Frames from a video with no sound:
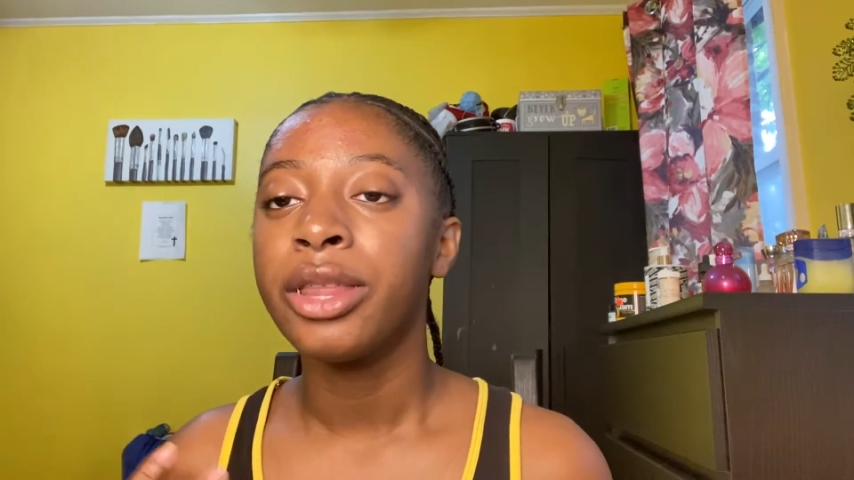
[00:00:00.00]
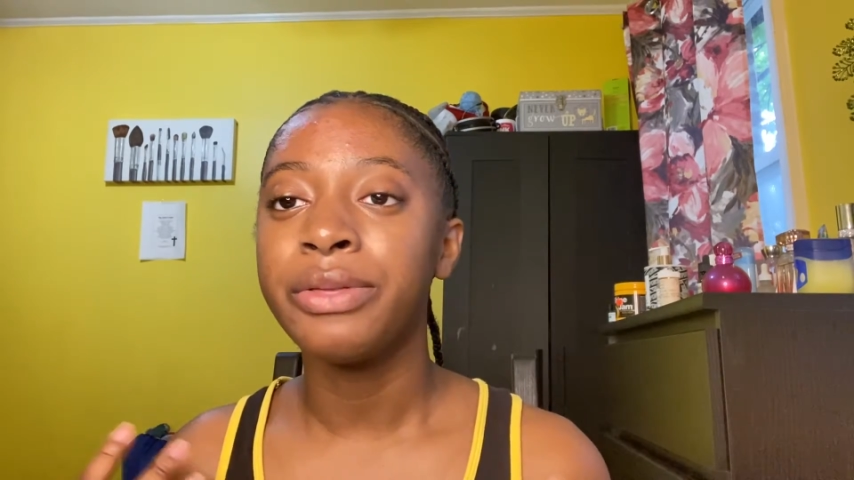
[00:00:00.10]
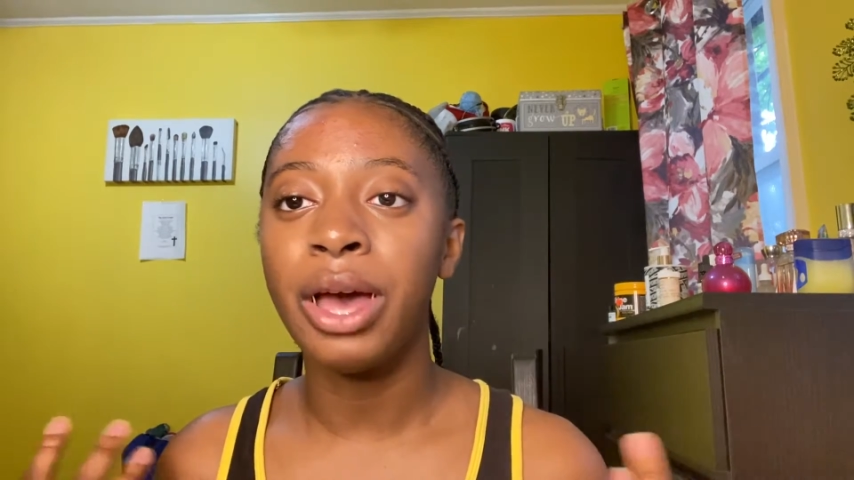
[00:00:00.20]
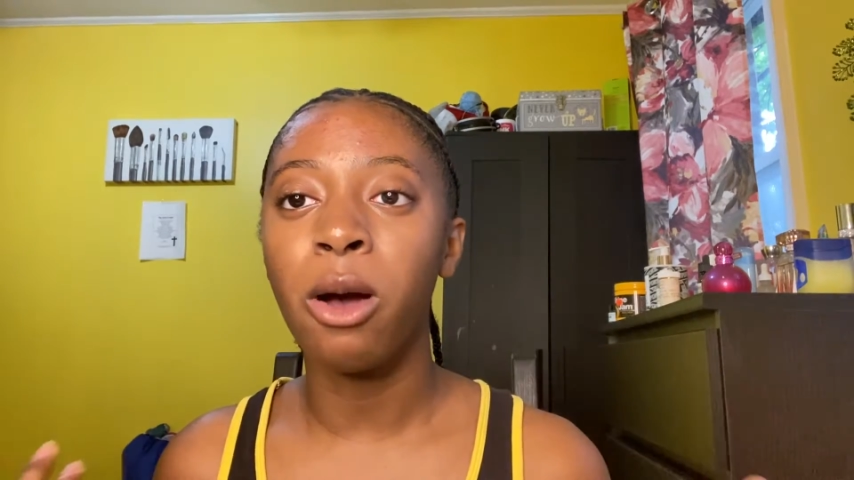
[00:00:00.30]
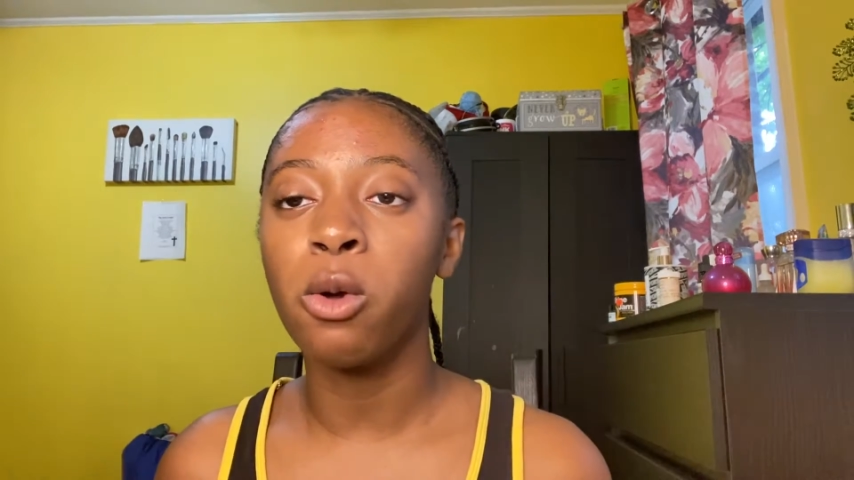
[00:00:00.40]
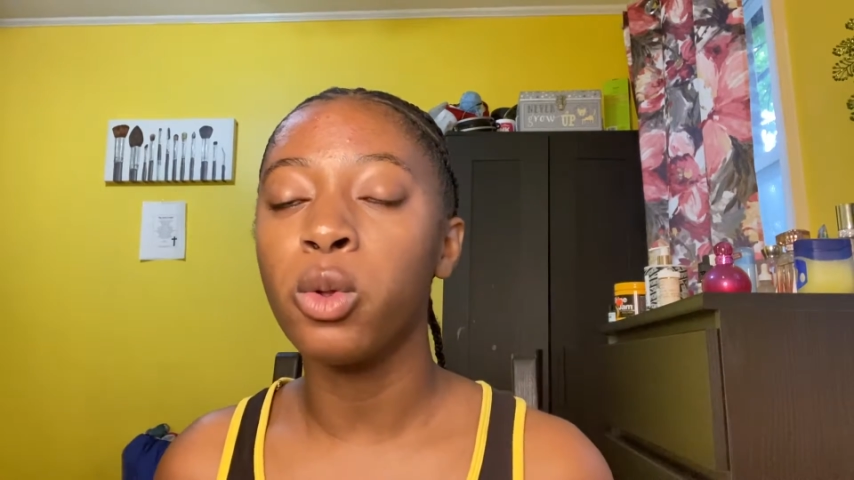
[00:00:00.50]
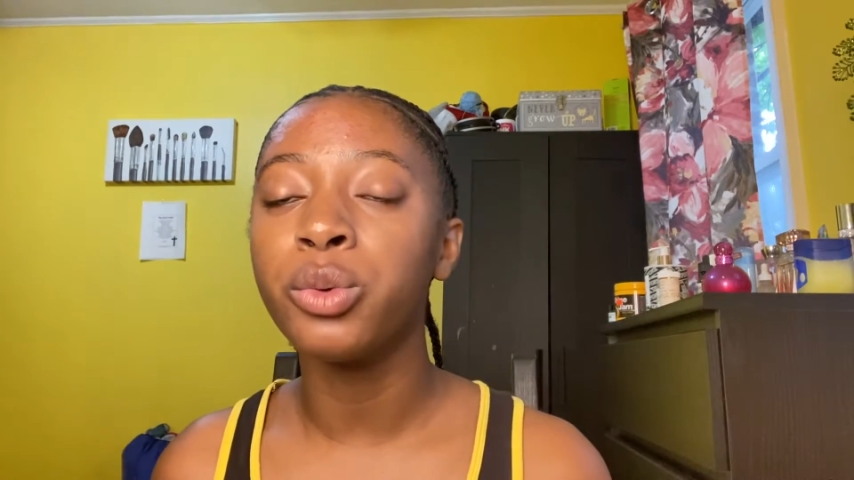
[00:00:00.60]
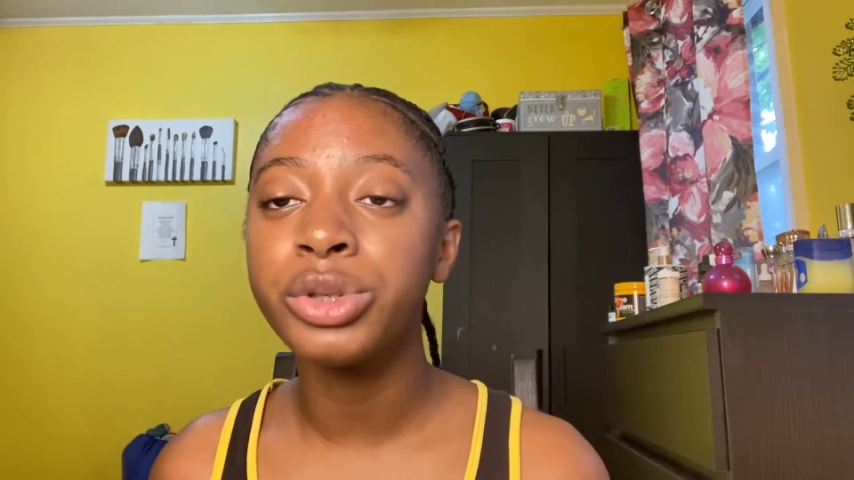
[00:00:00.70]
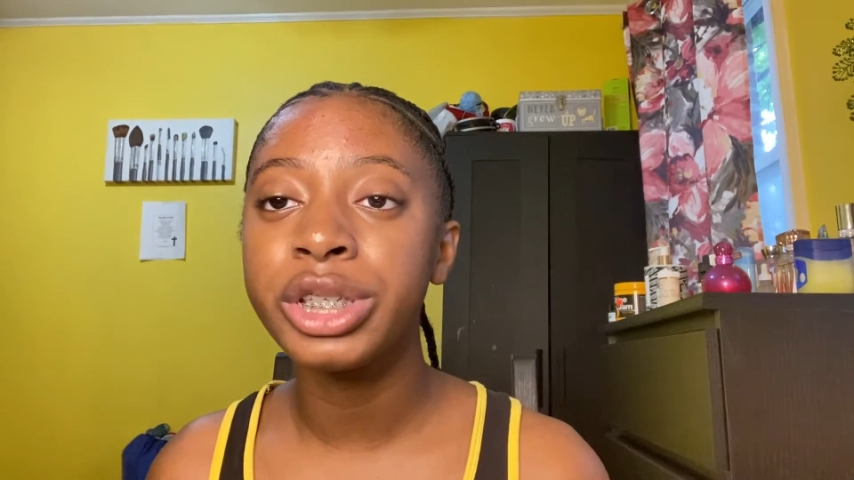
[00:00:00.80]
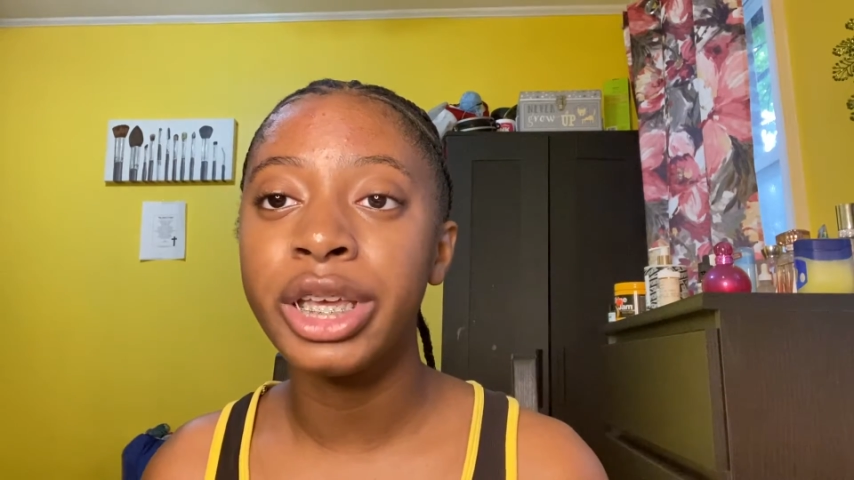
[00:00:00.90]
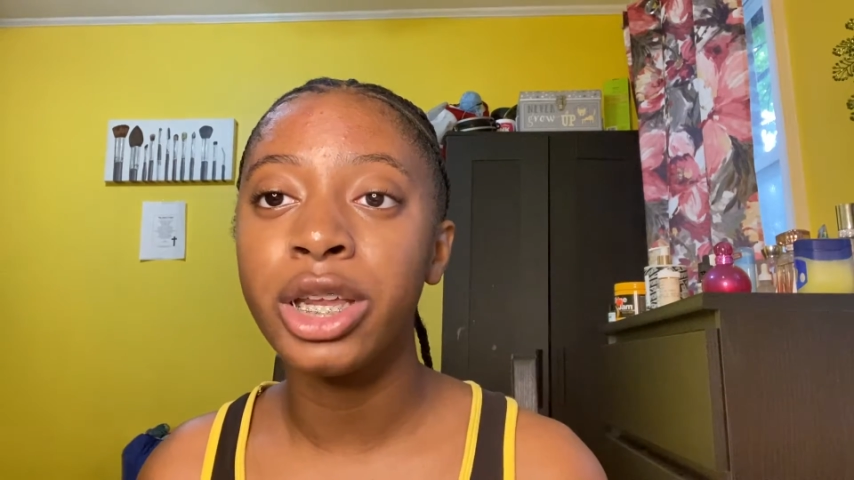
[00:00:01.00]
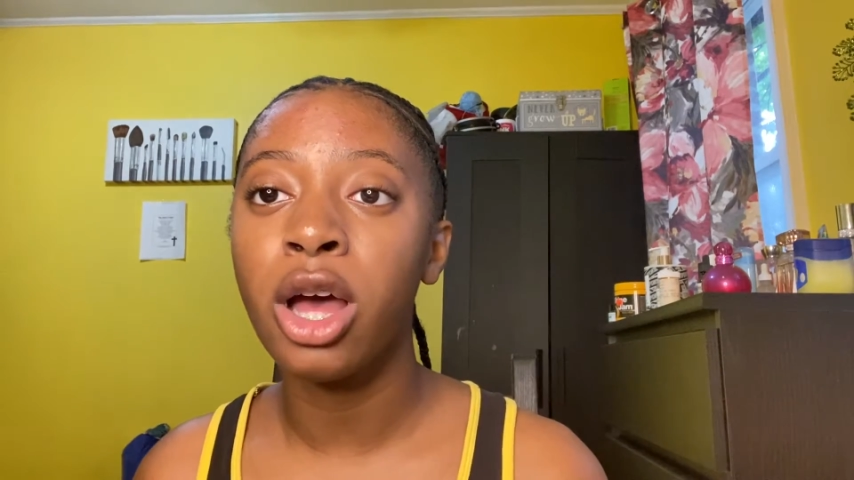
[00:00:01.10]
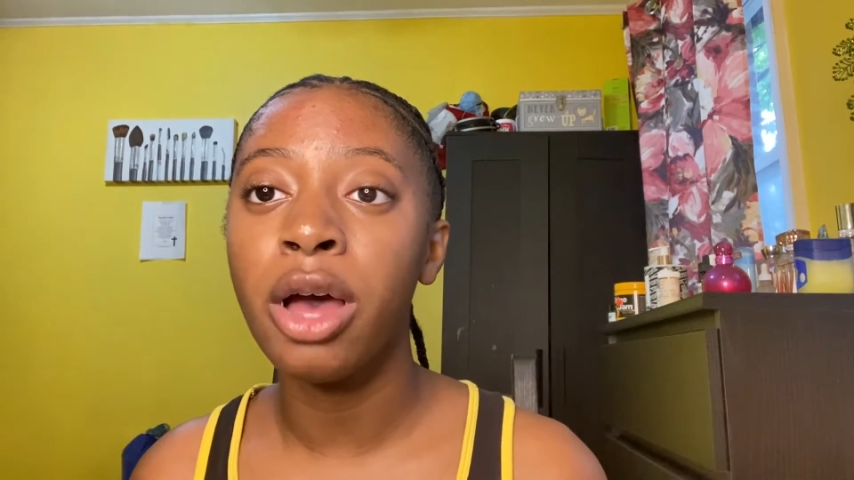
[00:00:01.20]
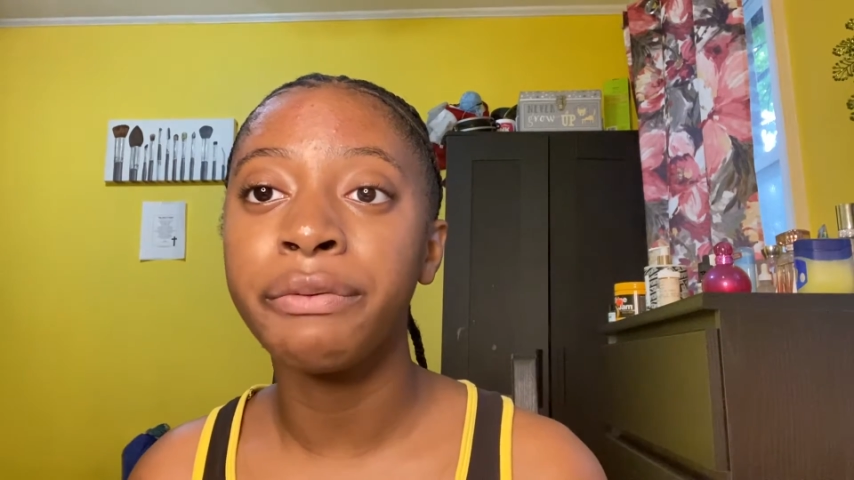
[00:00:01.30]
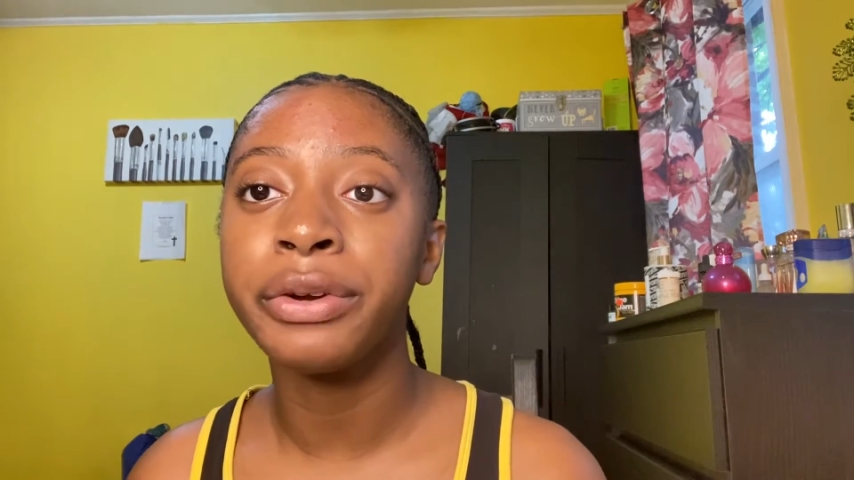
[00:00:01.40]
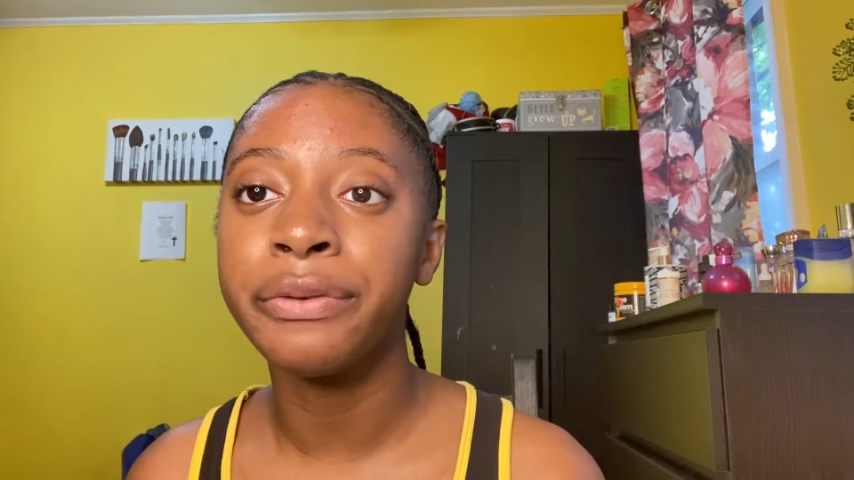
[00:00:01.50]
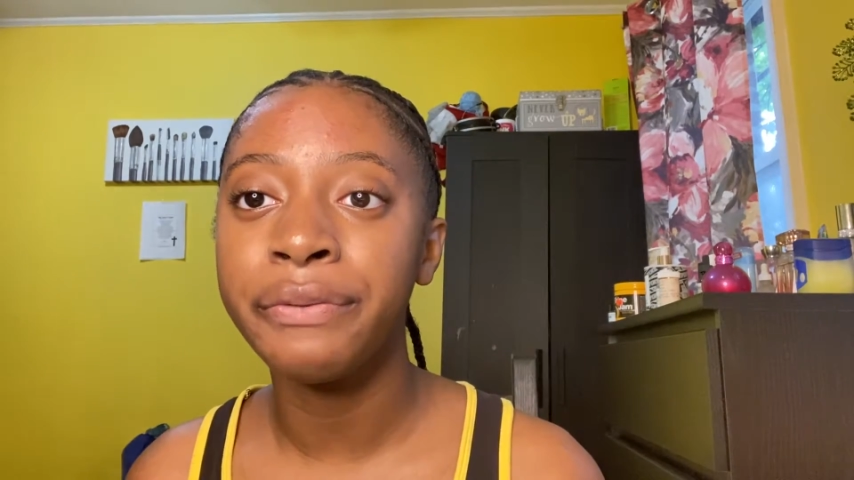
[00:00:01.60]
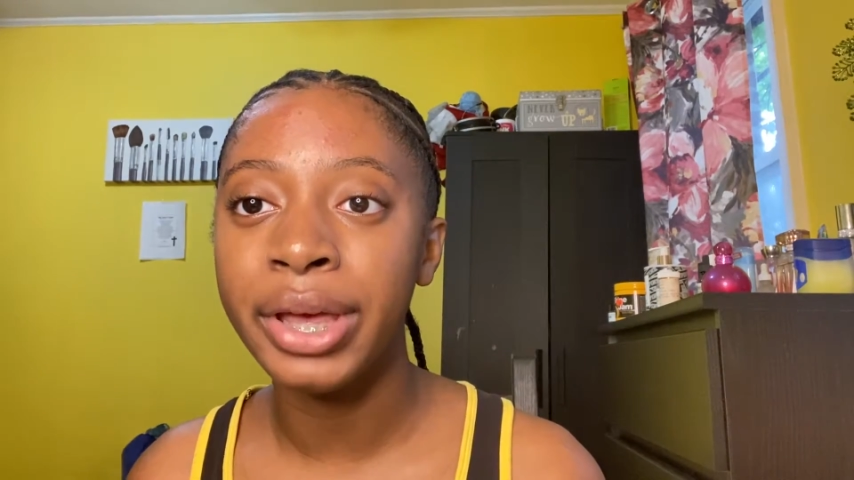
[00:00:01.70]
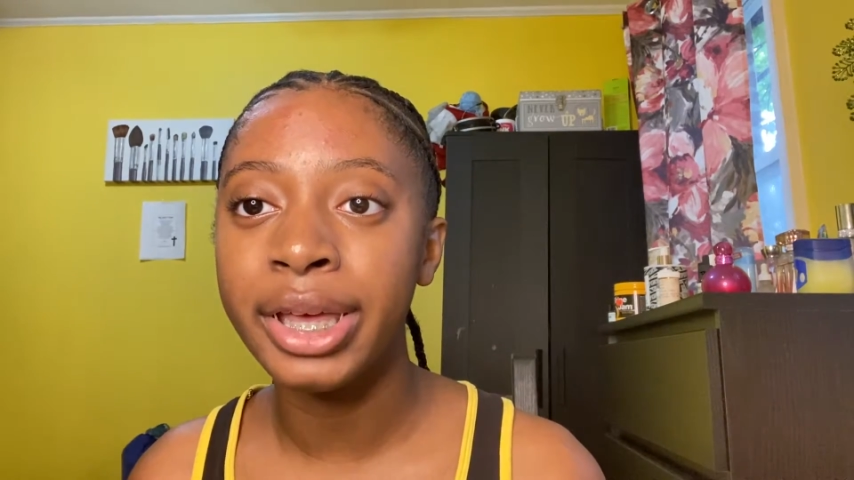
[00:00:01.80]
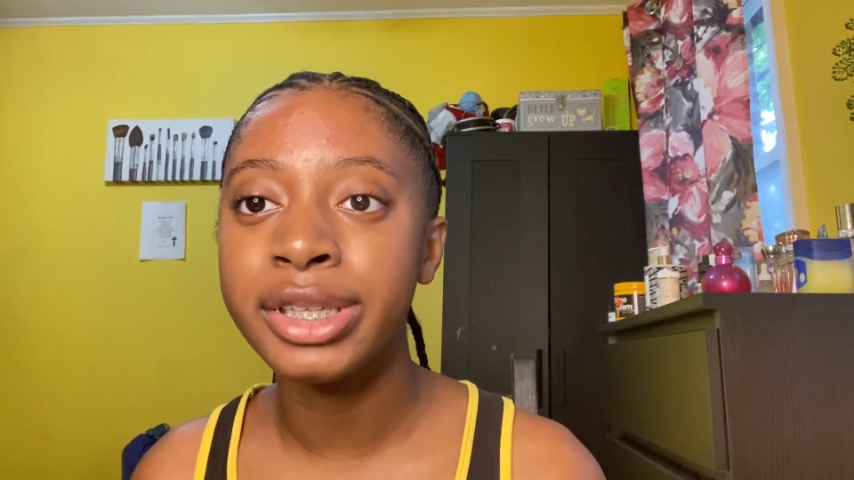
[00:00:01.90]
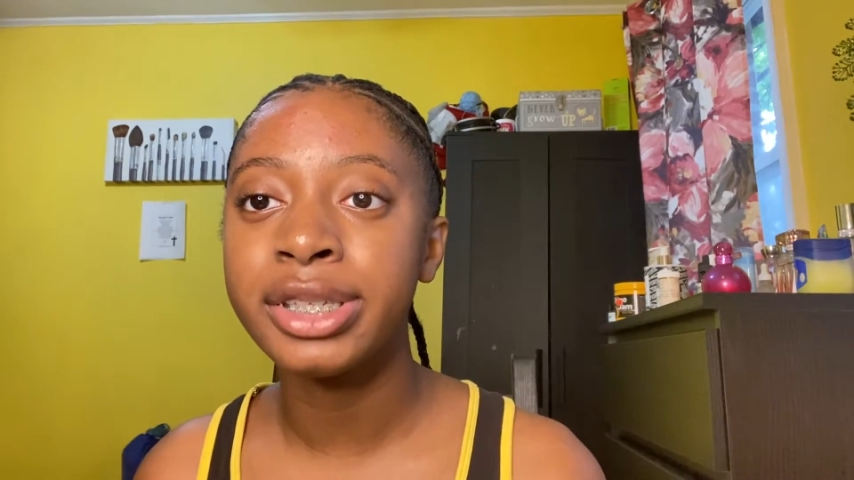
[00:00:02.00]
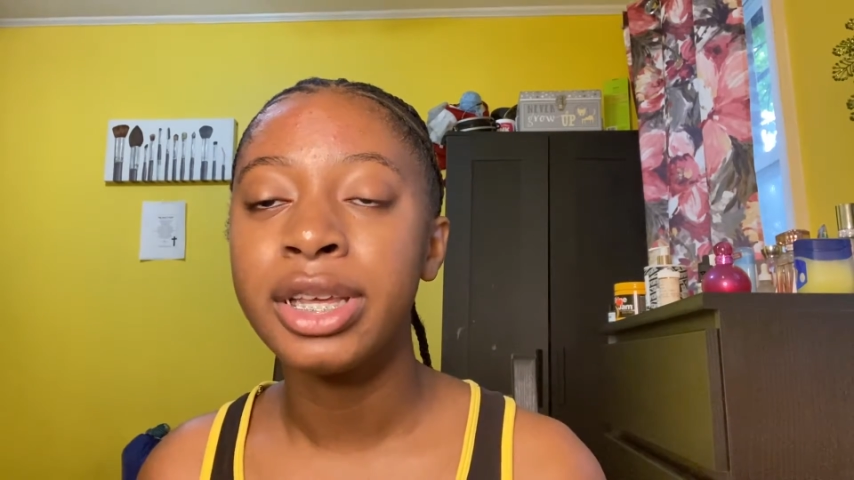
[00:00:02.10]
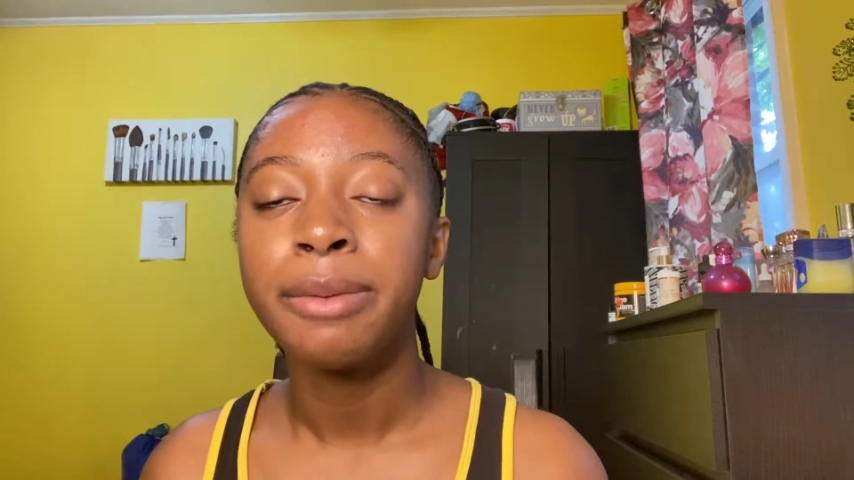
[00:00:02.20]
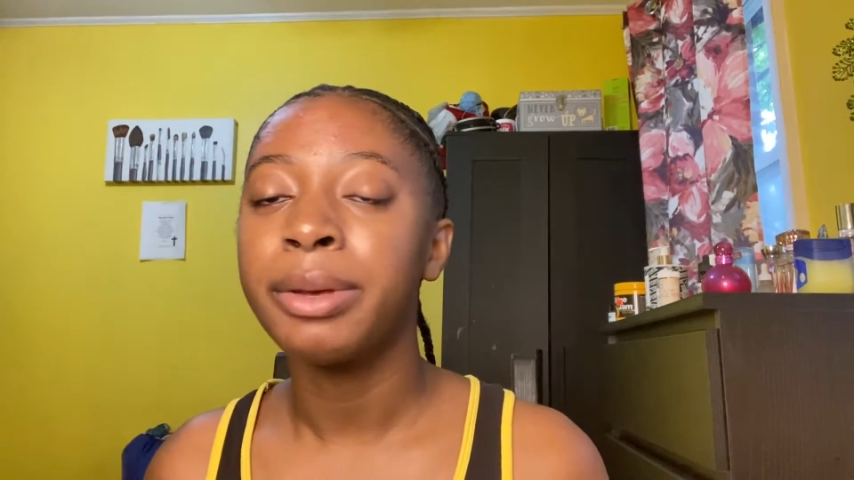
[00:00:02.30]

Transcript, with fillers: that old skin off your face